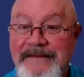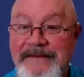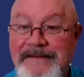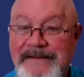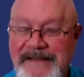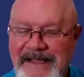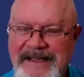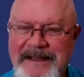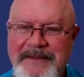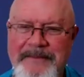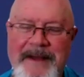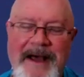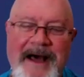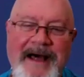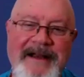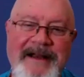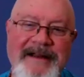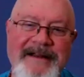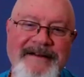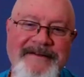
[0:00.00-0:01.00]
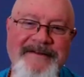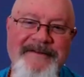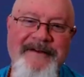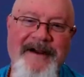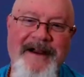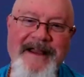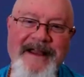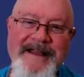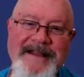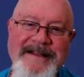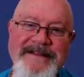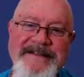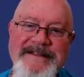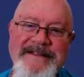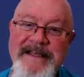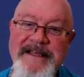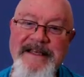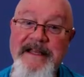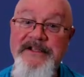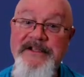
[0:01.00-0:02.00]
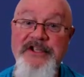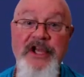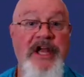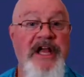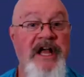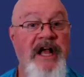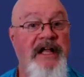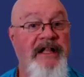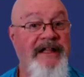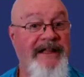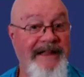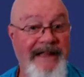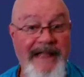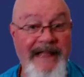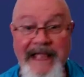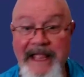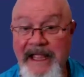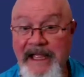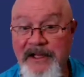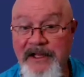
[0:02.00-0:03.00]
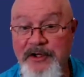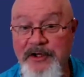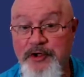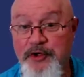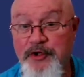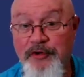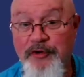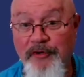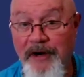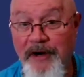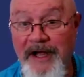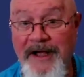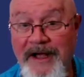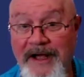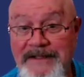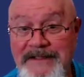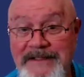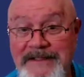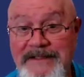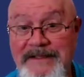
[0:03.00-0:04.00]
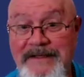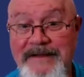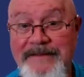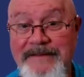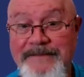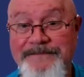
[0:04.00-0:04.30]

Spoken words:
Think about it, right? CDs, land trust.